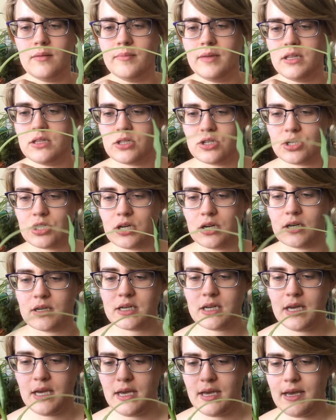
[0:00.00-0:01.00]
in the dirt.
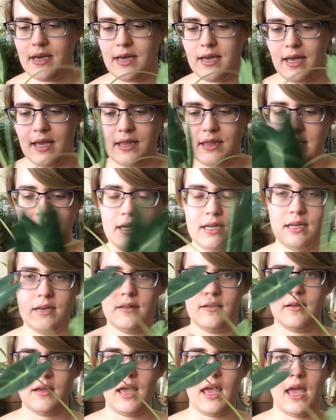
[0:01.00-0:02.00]
And then
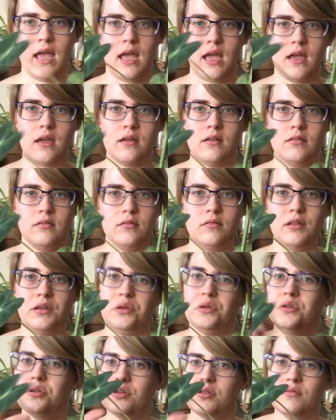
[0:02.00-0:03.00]

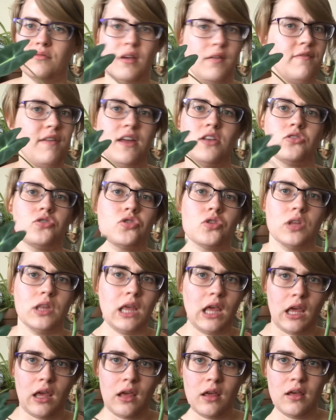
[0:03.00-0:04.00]

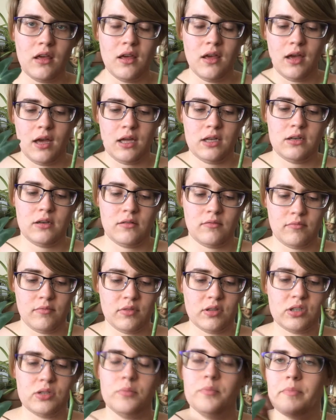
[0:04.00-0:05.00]
eventually a
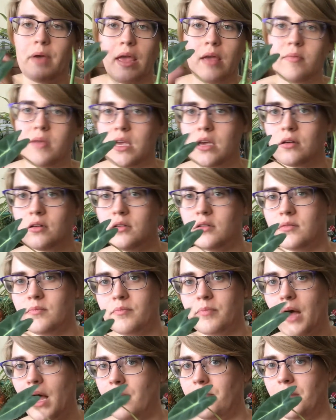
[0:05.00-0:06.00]
little baby will
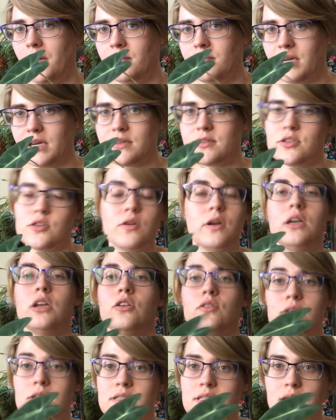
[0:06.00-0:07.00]
pop up next to it and you
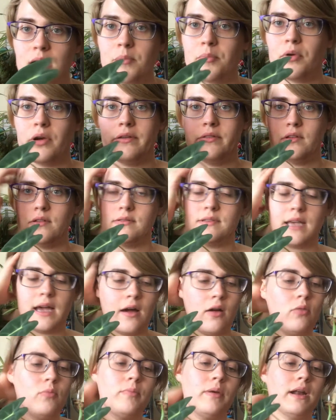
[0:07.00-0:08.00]
can separate those
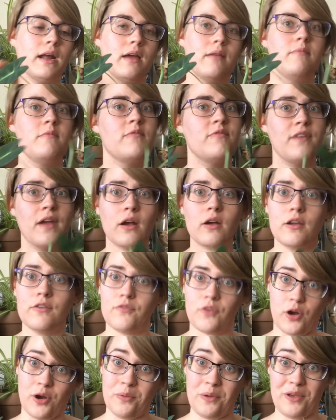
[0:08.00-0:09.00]
out, but I'm very
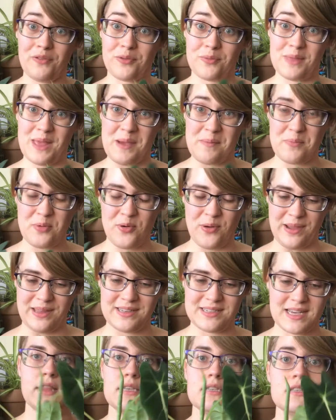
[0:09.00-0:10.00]
far away from that
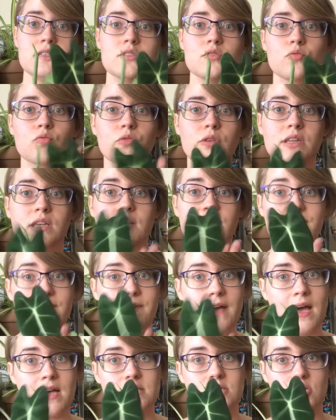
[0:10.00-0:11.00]
point. And this is a really
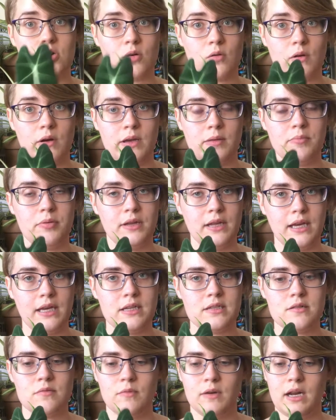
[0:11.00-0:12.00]
fast growing
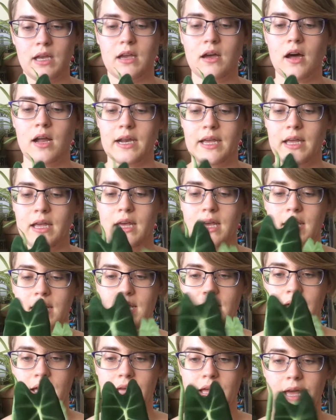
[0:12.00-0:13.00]
plant. When I got it,
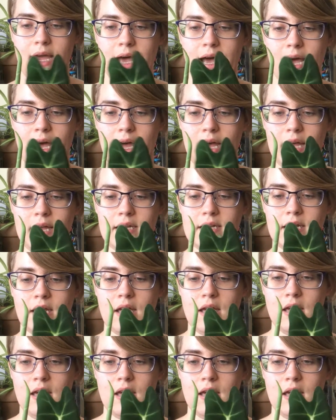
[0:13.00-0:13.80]
it had